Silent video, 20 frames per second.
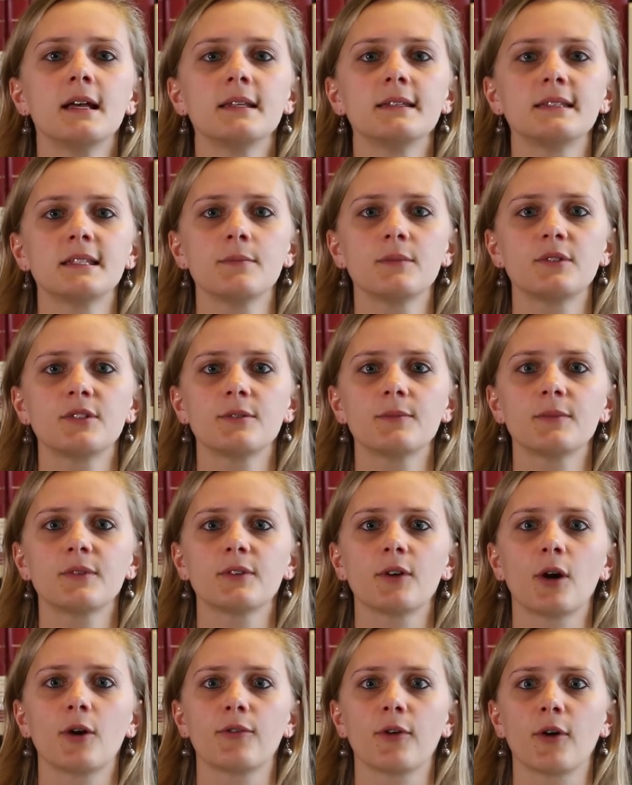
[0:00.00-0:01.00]

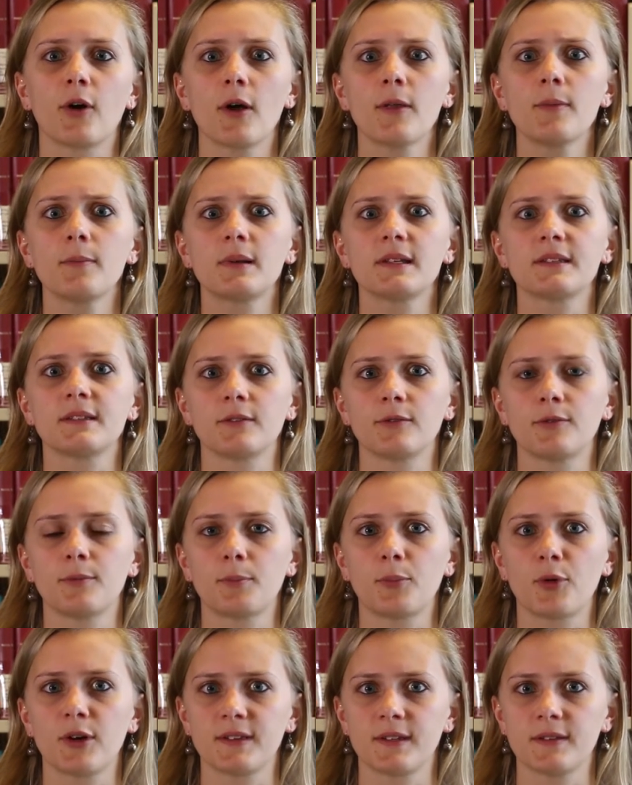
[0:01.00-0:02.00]
Symptoms of her
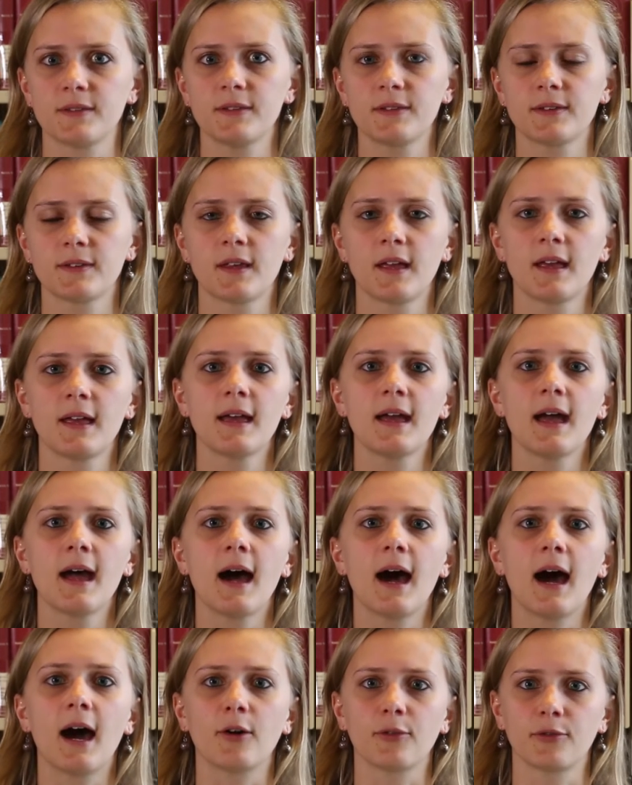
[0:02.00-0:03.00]
unpleasant presence
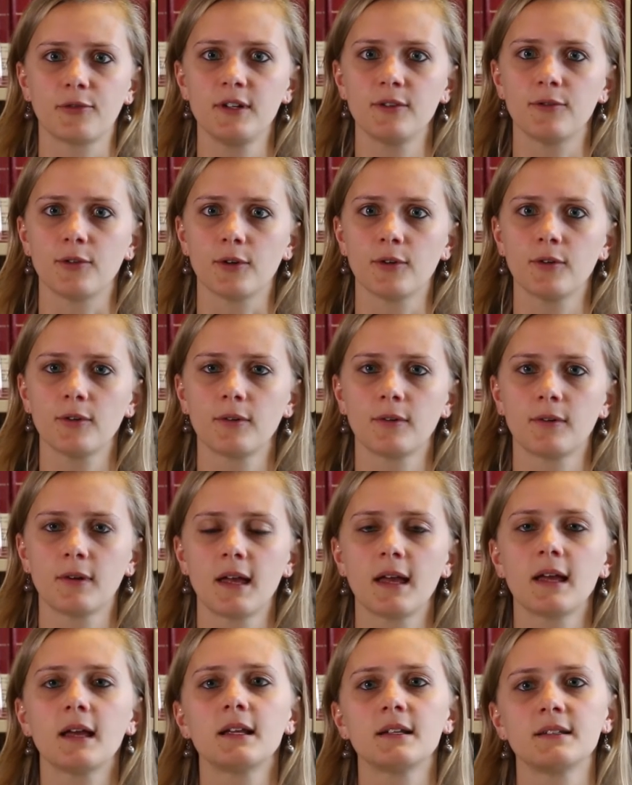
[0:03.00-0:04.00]
are fever,
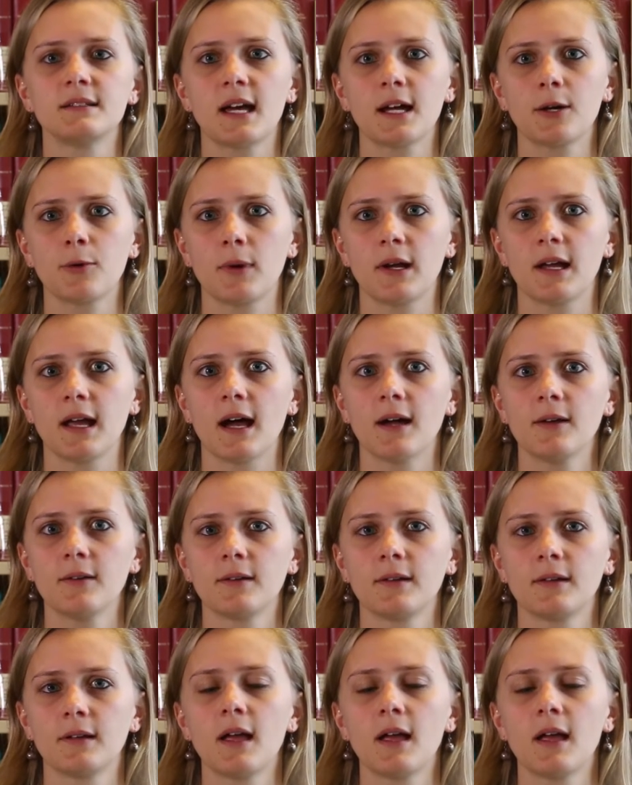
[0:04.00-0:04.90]
diarrhea,